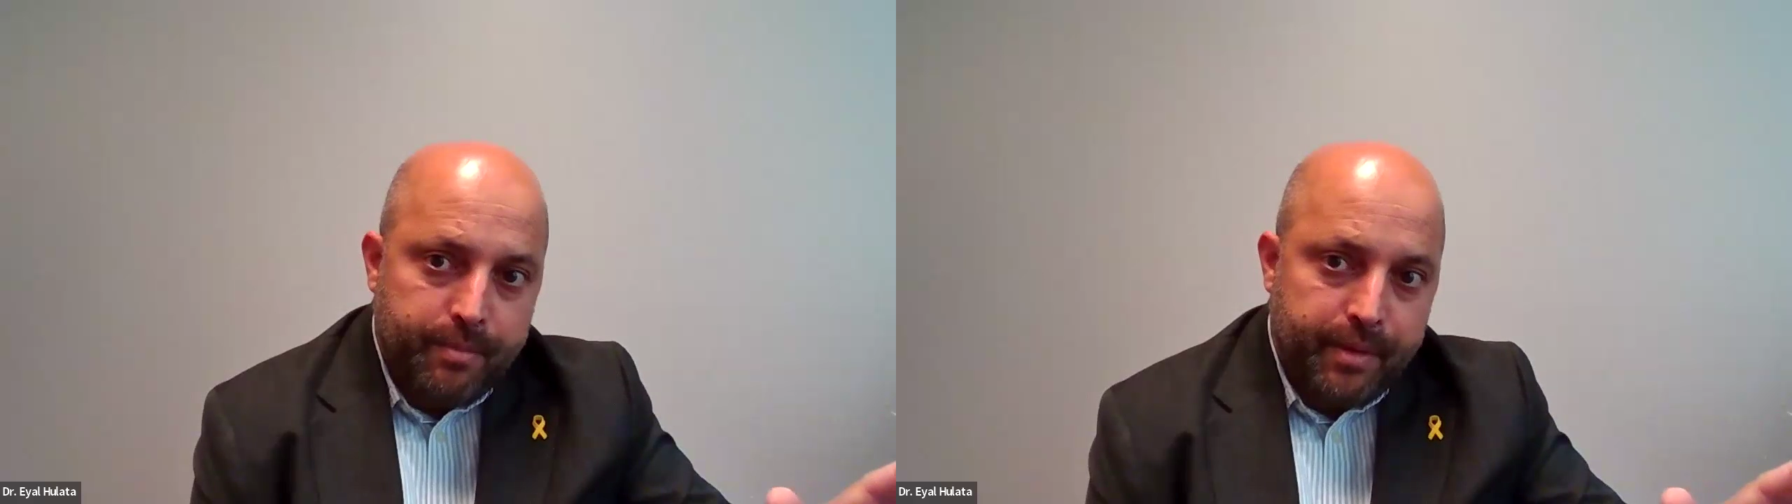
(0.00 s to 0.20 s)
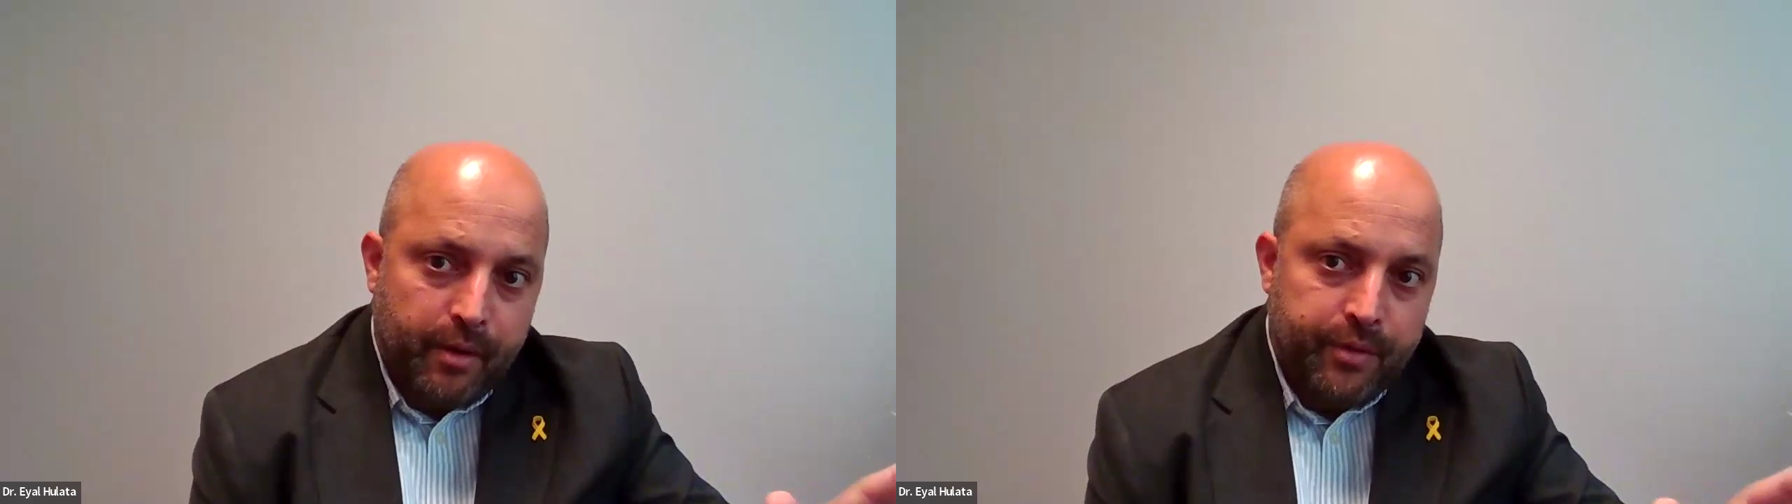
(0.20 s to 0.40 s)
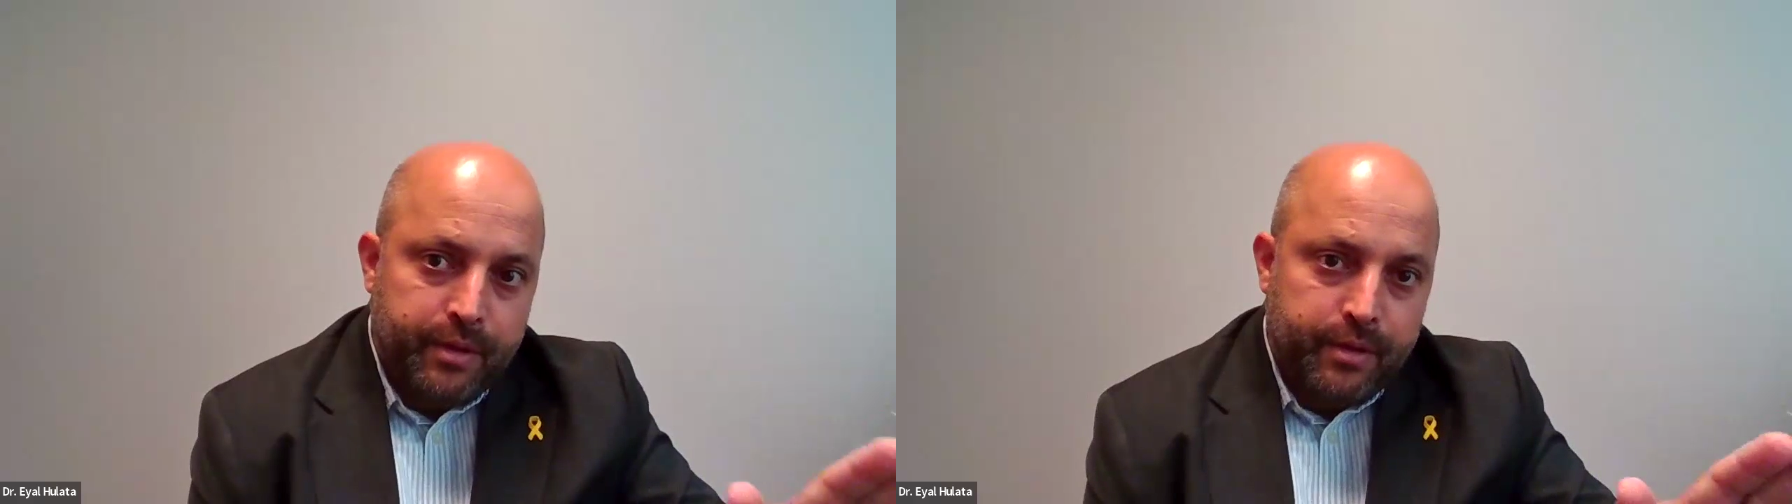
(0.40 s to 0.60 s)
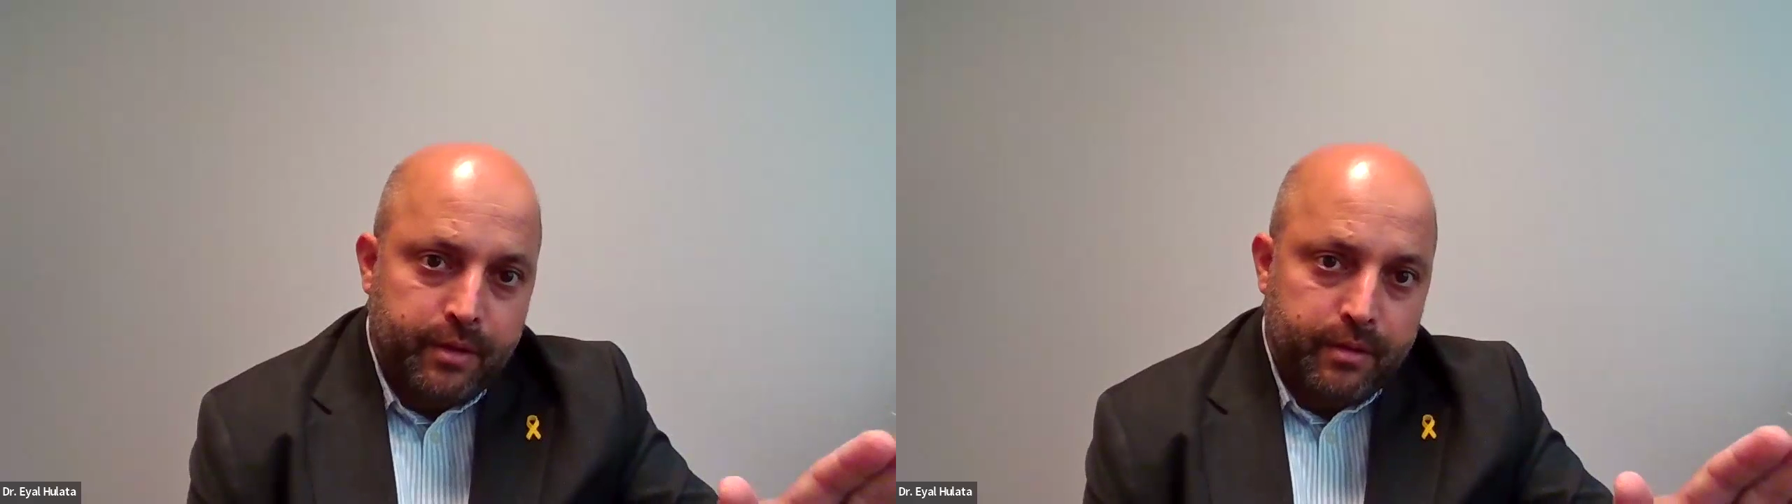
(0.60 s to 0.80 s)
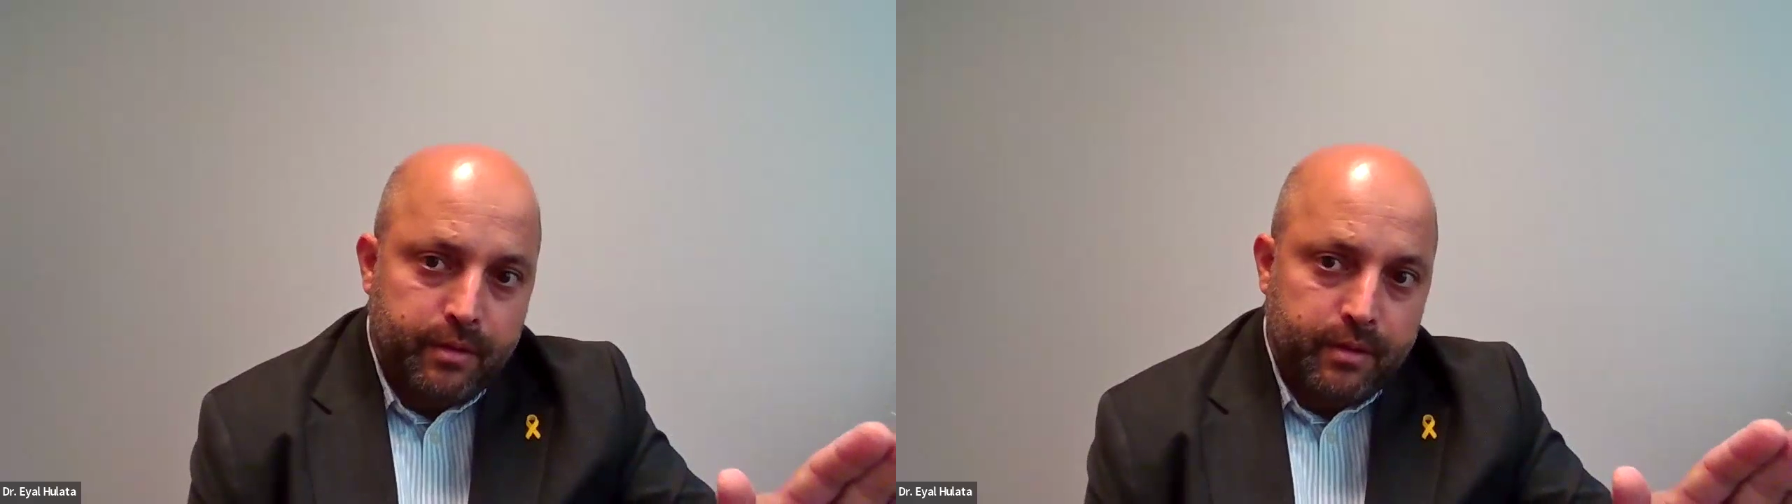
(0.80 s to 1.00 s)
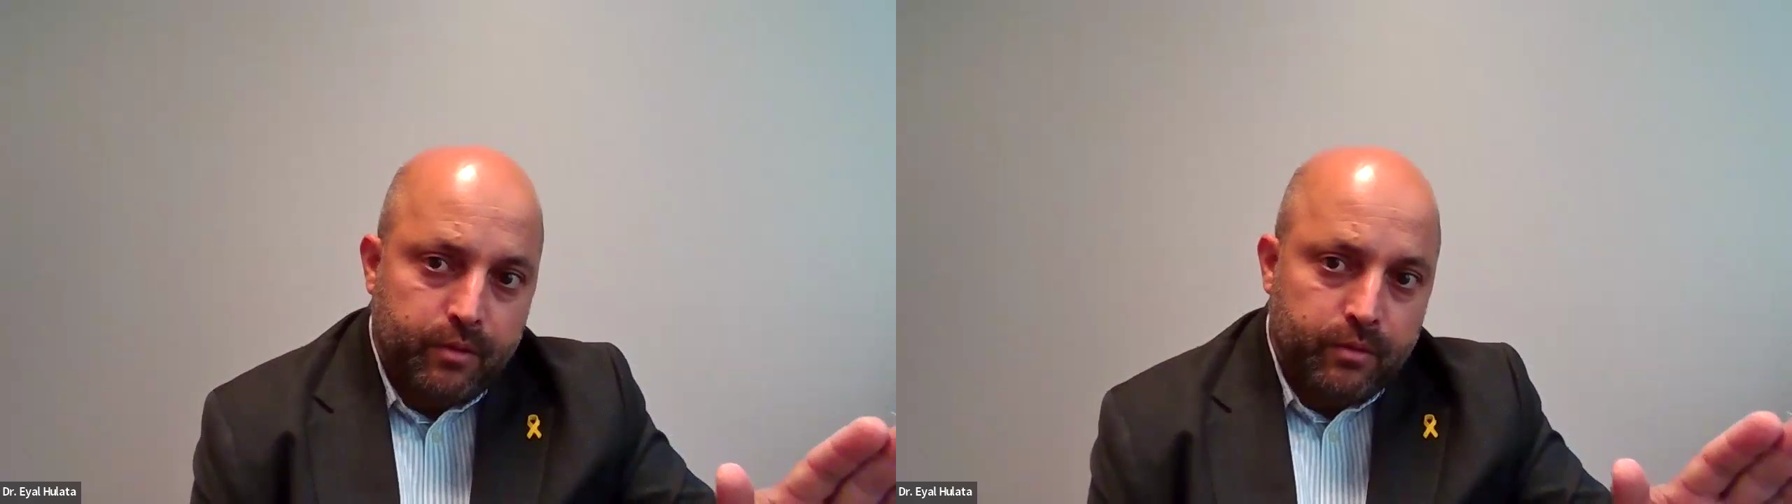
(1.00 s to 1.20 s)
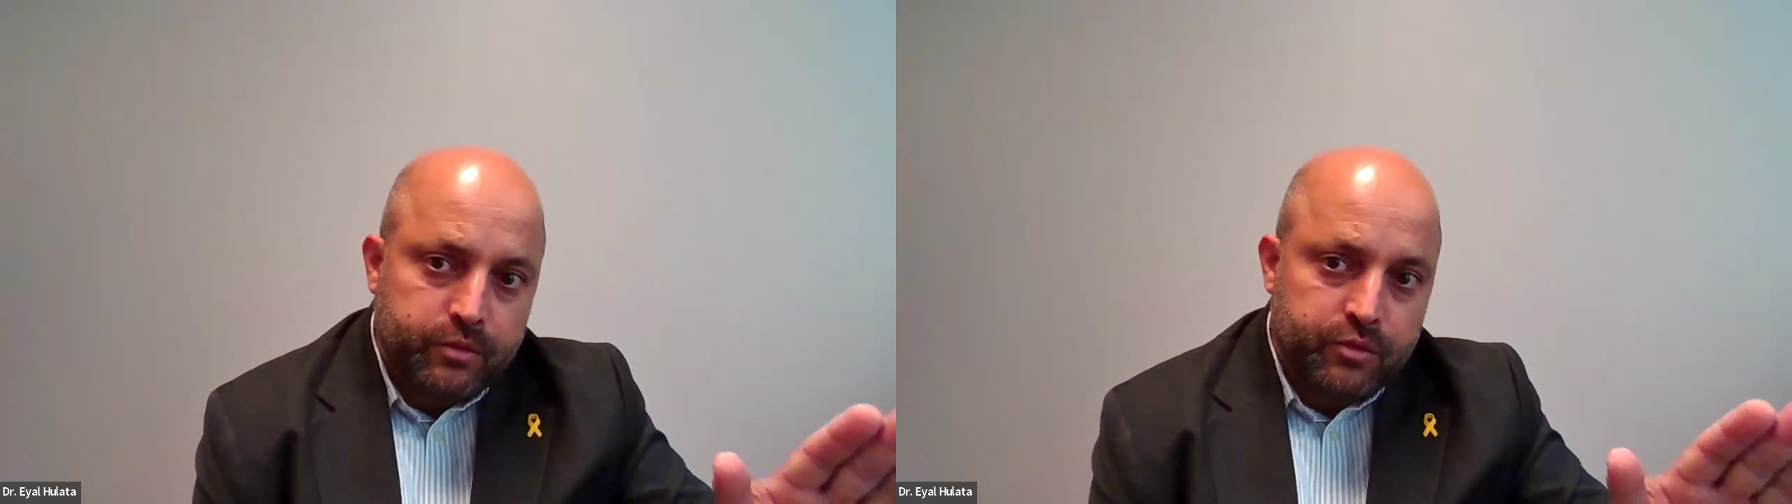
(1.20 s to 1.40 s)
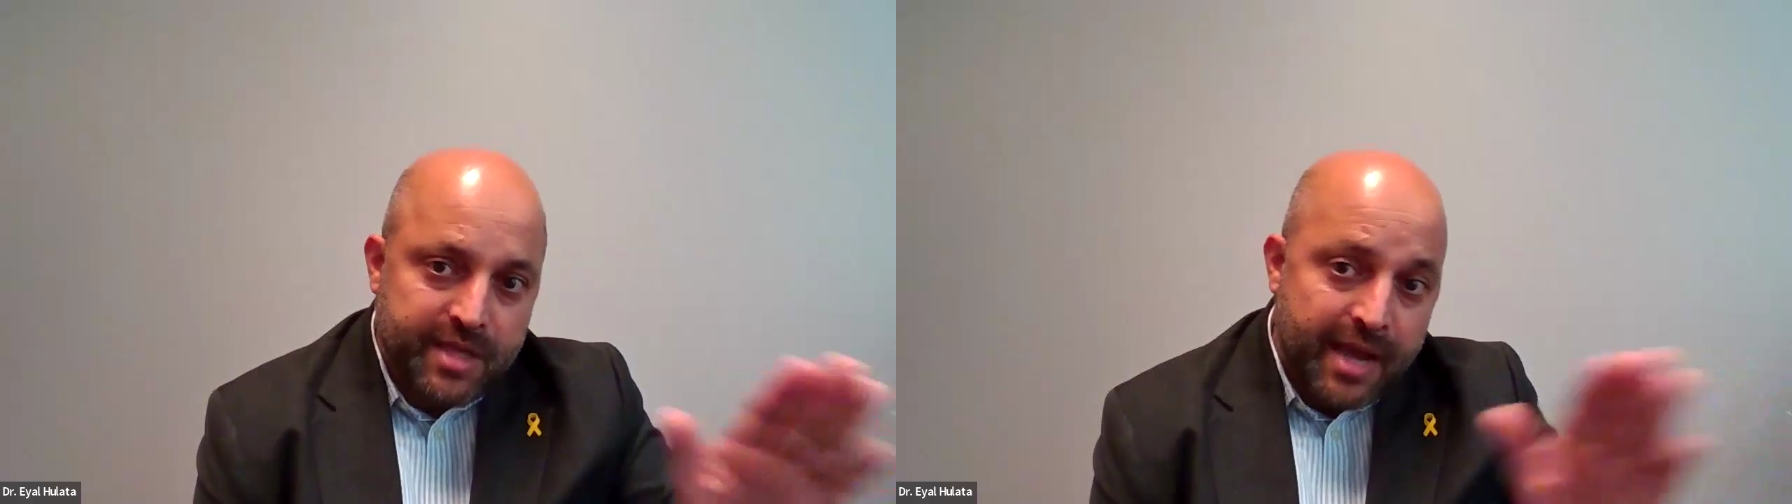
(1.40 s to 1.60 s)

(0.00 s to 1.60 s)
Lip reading: a barrier to